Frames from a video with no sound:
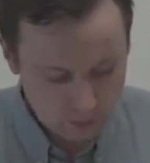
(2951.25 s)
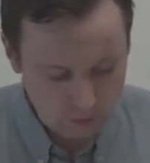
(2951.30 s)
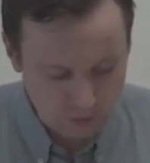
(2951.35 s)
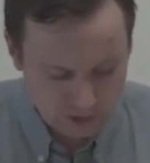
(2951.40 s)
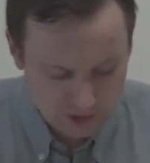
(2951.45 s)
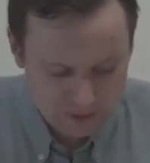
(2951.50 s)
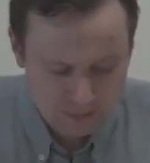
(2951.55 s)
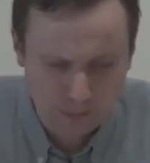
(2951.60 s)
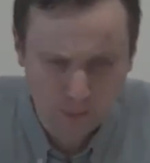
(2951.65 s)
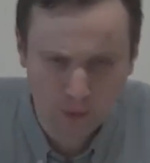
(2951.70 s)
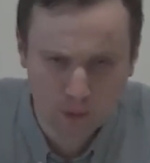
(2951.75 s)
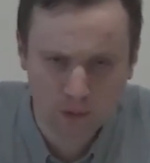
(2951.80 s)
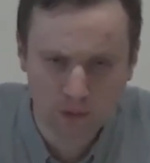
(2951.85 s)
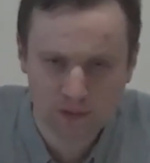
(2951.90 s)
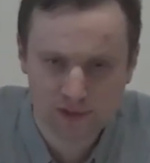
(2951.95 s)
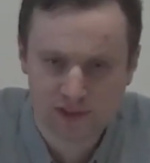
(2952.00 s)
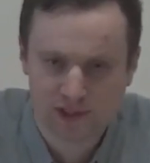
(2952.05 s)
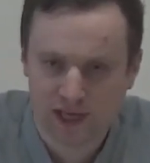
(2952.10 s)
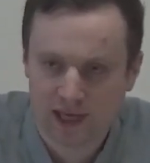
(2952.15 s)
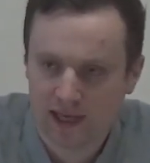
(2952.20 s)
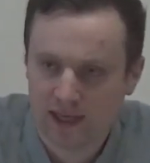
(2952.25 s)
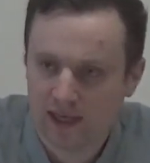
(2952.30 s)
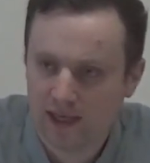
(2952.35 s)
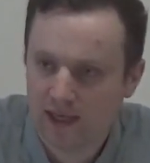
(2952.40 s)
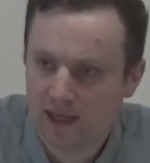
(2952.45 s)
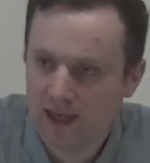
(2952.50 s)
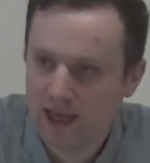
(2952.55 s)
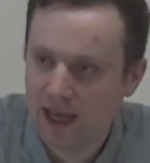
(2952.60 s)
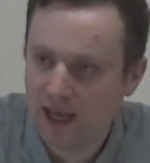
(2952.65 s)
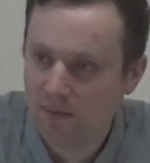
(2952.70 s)
What does Paul say
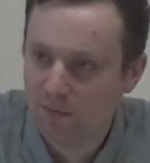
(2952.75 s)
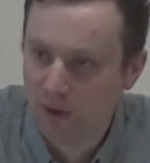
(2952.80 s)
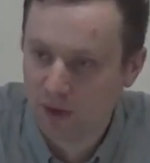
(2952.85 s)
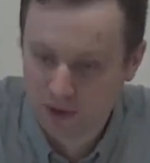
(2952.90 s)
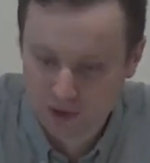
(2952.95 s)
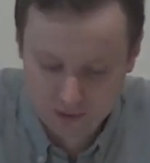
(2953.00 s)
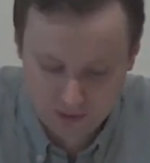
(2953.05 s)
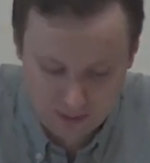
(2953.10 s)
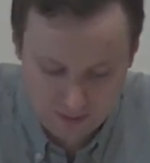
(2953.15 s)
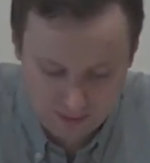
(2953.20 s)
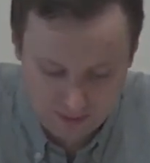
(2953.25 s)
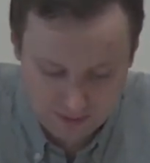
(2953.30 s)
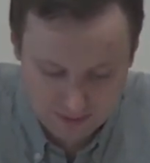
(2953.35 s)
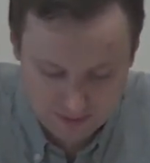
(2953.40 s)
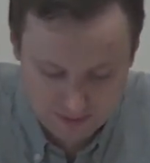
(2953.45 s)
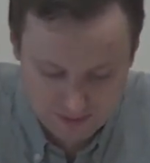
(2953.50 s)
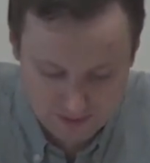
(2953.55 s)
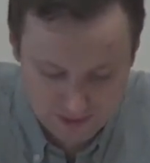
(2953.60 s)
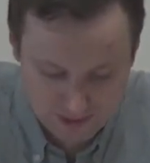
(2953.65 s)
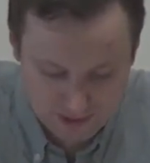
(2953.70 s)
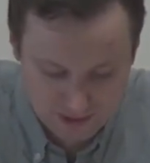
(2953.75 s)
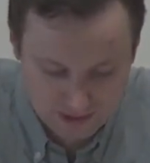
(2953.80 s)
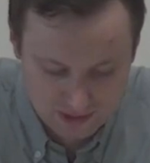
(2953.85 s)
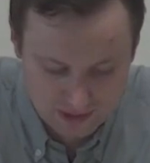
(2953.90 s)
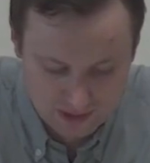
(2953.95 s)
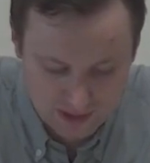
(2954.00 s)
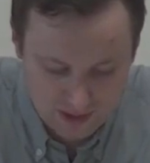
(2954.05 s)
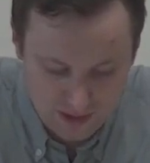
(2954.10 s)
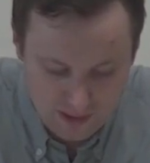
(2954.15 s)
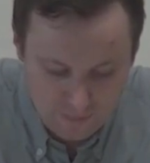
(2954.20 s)
in 1 Corinthians?
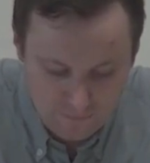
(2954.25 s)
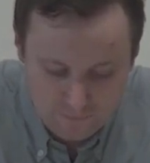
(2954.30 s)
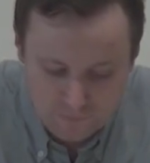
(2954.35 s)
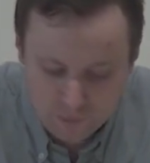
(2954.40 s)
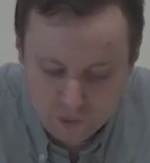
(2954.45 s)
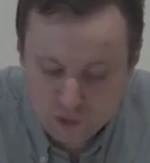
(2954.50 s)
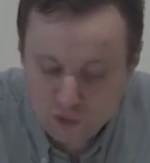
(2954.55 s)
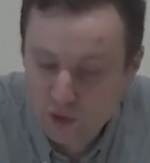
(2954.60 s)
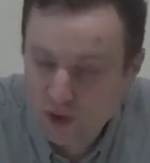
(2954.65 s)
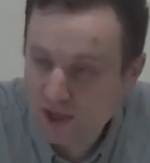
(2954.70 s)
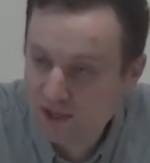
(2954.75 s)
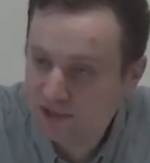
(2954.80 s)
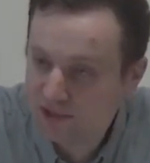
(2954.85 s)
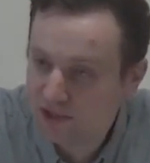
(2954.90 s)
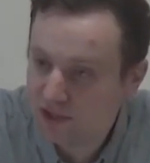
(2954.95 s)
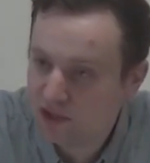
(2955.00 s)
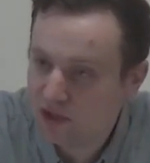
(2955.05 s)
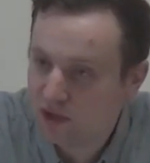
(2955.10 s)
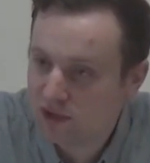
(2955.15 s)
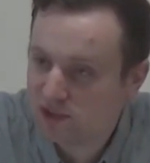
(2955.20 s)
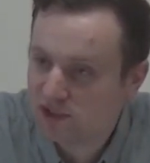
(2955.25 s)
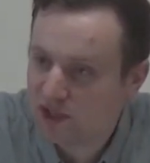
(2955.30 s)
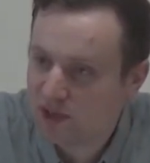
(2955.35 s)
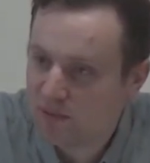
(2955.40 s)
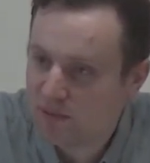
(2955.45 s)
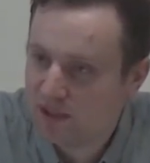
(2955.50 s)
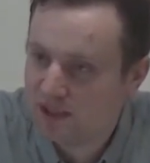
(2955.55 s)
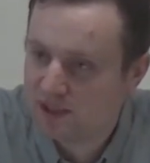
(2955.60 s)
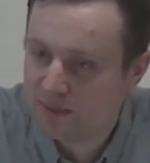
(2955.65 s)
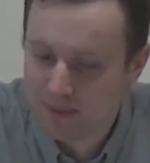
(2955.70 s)
For Christ did not
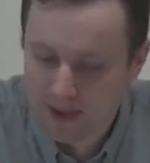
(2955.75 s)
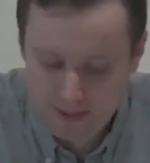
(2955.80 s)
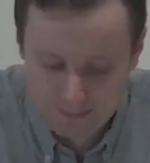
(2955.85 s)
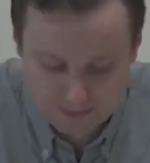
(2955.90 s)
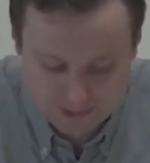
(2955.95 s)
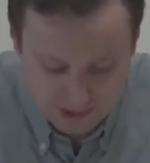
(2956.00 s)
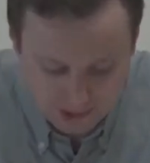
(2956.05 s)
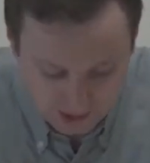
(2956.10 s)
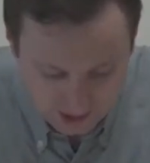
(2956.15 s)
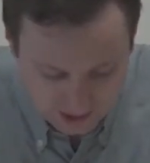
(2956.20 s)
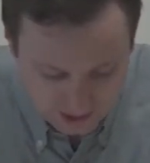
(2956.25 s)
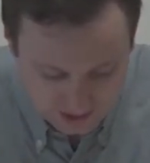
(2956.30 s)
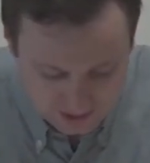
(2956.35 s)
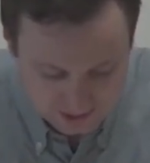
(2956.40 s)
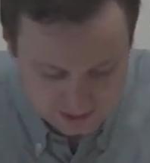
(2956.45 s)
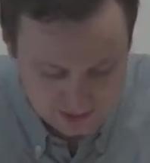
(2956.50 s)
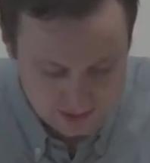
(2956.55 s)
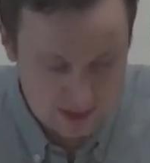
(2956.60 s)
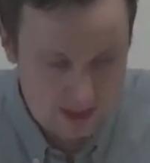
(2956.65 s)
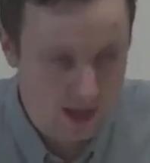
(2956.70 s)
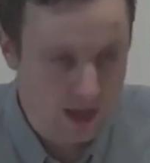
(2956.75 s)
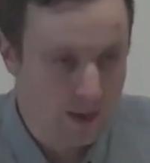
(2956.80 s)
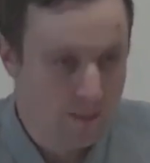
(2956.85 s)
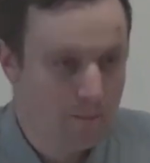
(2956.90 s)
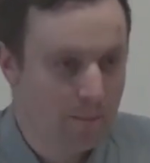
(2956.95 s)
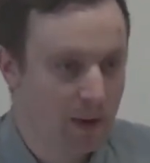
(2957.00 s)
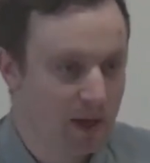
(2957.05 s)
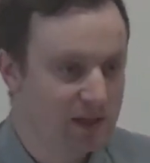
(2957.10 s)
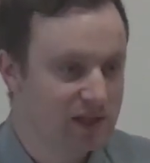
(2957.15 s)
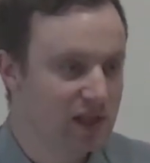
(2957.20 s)
send me to baptize,
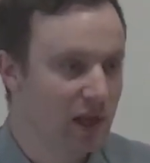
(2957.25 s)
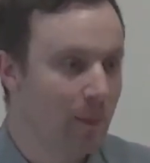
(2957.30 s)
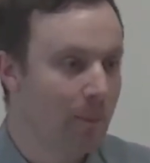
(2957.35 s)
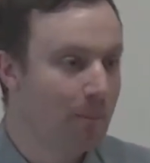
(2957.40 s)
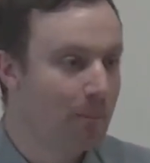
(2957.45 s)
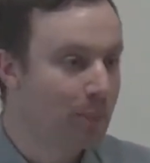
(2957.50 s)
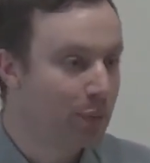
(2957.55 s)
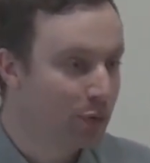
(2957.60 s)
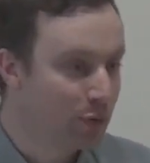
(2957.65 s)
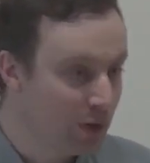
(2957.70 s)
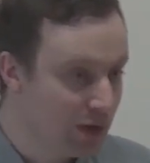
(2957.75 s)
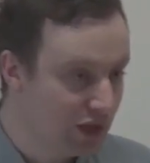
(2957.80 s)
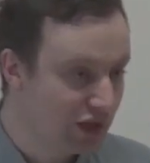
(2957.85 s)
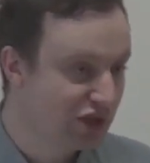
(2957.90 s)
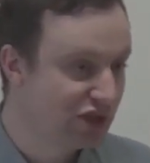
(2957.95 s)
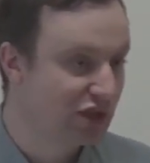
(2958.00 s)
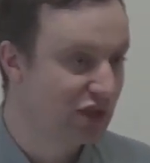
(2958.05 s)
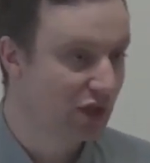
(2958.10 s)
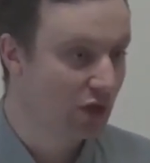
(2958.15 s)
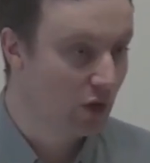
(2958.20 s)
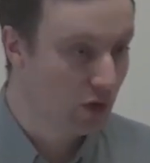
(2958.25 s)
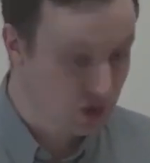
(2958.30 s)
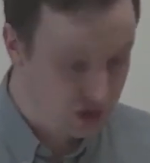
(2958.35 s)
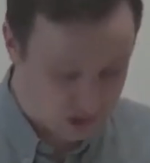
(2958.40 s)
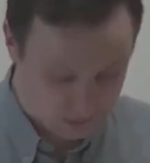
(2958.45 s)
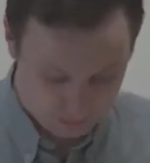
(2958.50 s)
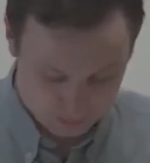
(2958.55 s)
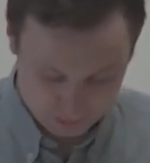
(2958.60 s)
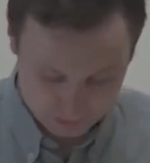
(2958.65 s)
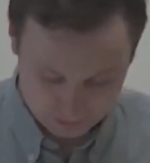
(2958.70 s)
but to preach the
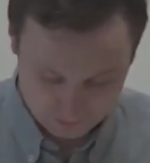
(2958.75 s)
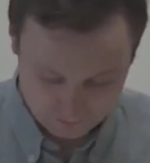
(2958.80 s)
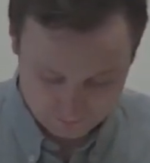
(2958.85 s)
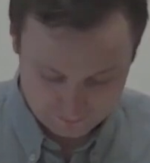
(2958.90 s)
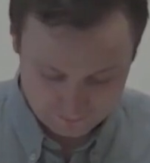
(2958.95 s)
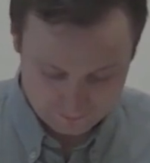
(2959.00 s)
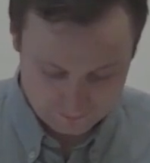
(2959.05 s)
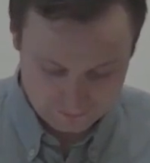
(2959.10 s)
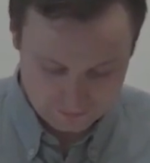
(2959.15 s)
gospel,